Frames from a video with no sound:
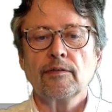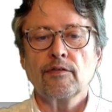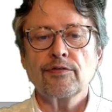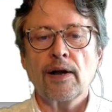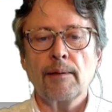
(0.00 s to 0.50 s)

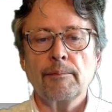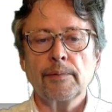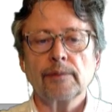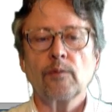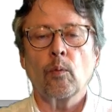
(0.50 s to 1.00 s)
from
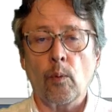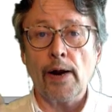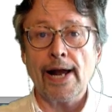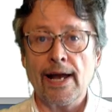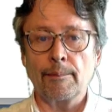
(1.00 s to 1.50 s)

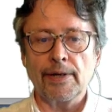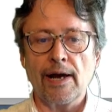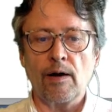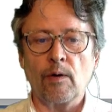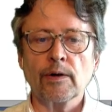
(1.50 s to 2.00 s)
where I am
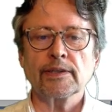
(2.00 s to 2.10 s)
now,